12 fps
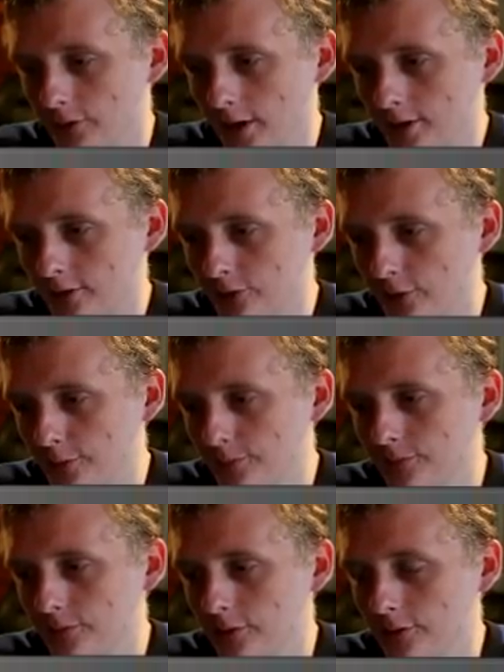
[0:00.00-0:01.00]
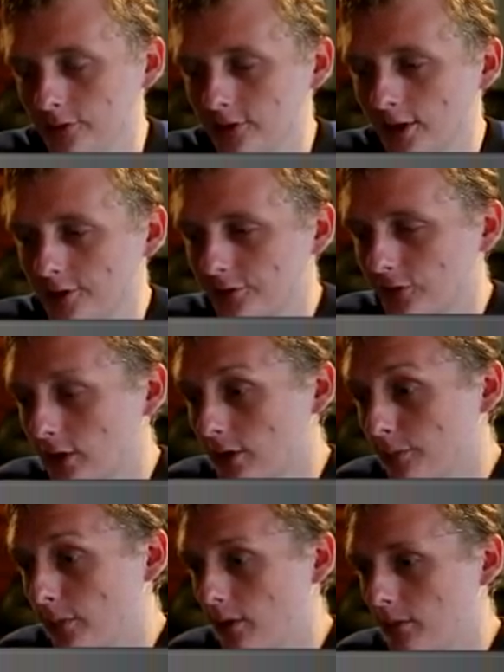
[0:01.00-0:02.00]
and Arachis Venom. Clear Skies if you
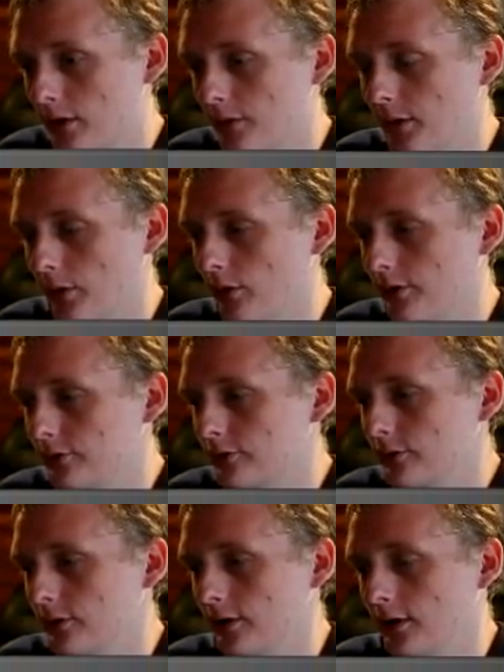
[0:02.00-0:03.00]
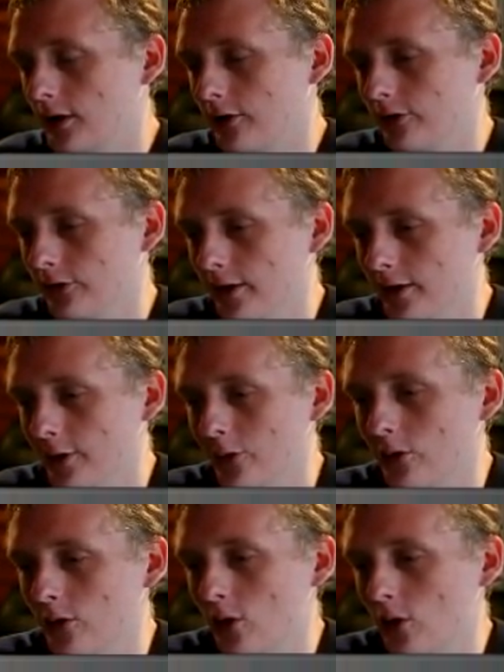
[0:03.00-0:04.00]
can bombard by weather so we can cancel that
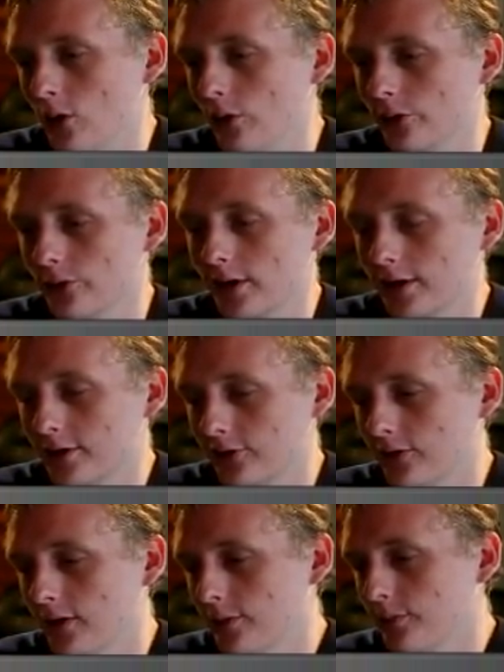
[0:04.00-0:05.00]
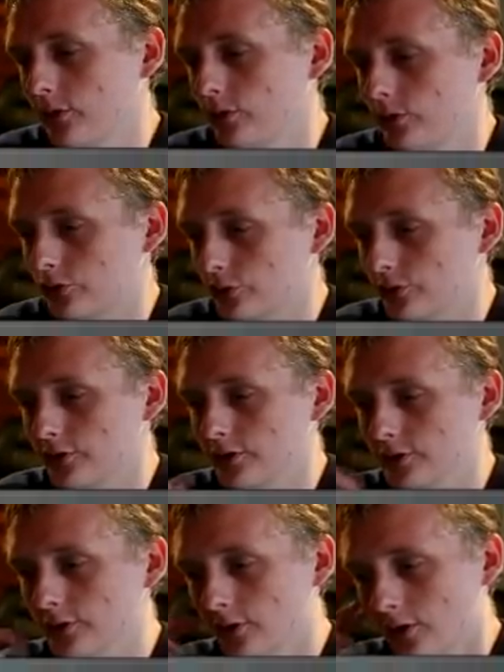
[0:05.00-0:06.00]
out, or Arachis Venom, which will
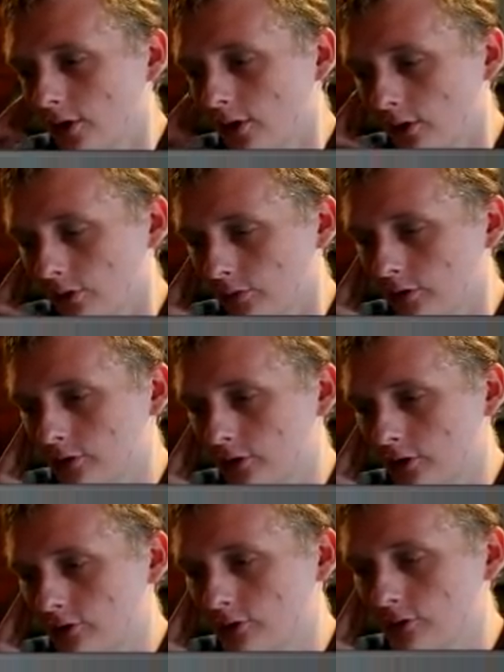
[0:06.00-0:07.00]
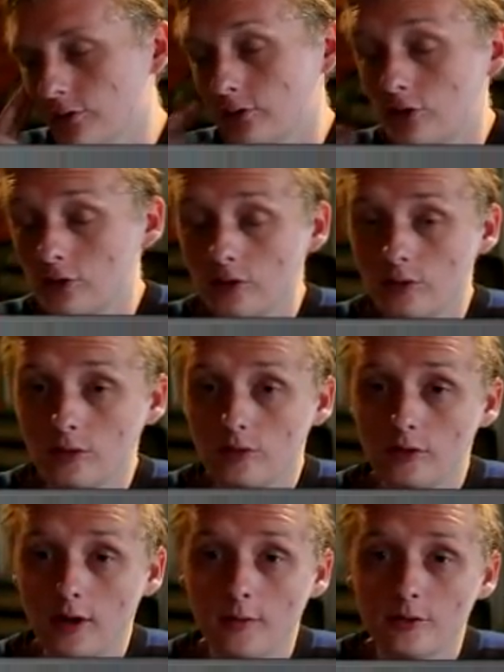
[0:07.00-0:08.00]
deal 3 adjacent units,
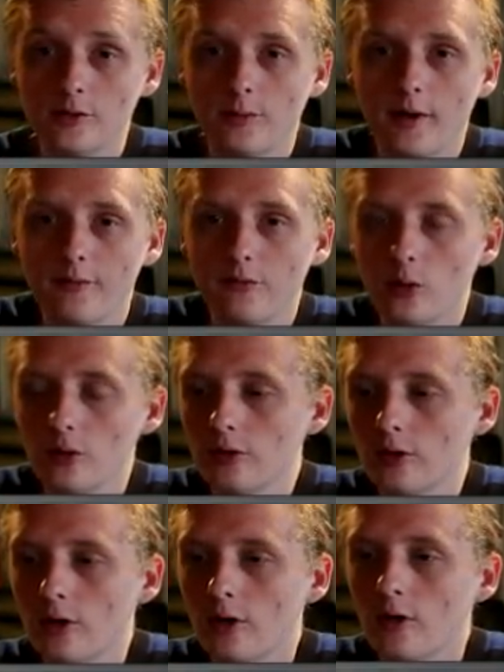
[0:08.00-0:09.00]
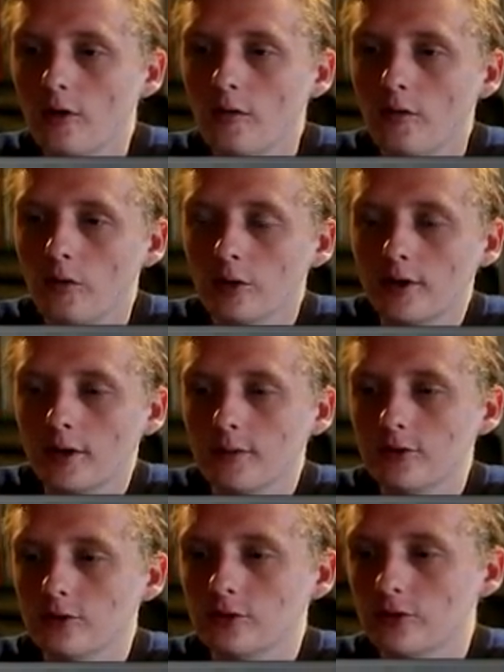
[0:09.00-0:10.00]
damage them by 4. 4
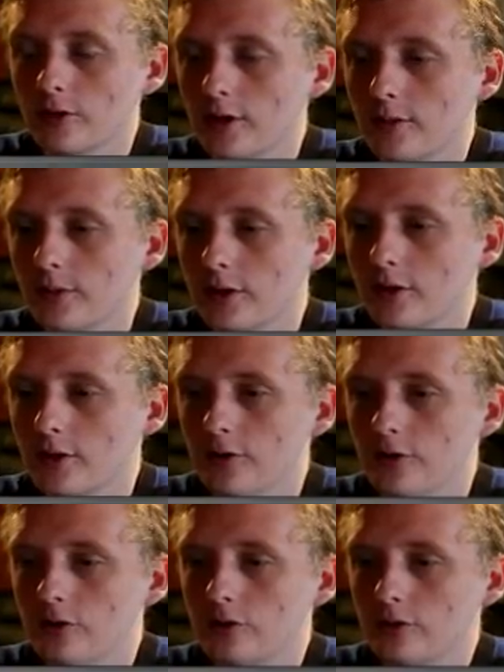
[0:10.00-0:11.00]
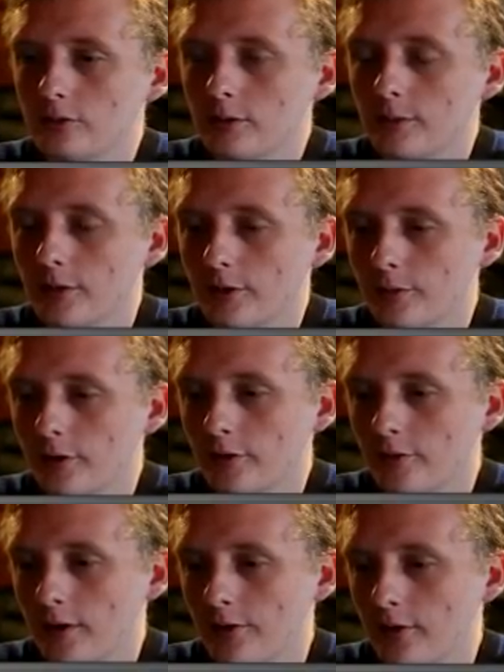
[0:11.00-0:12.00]
damage is great because usually people are playing
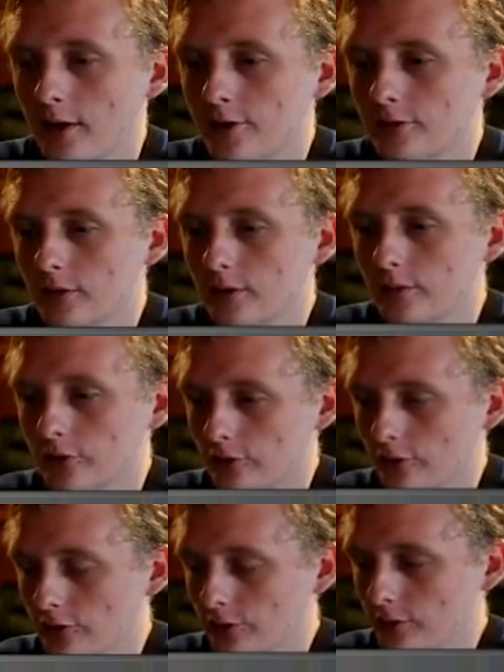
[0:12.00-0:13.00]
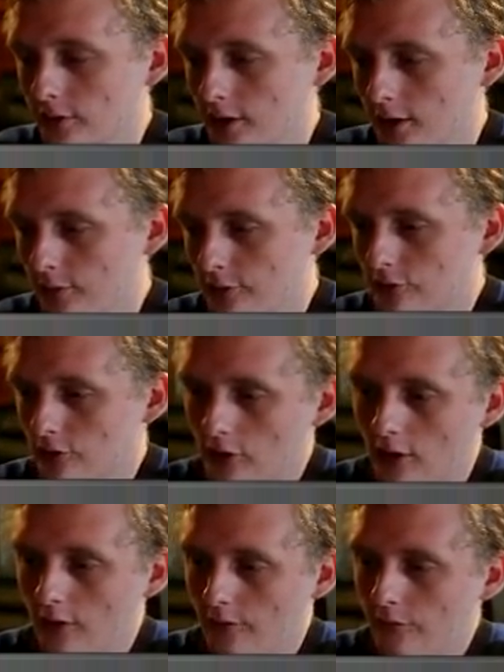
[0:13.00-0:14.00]
around the lacerate, which does 3 damage,
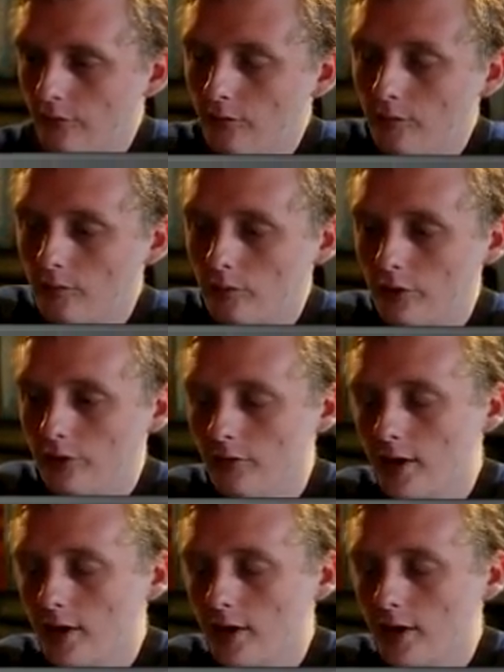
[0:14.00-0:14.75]
and with the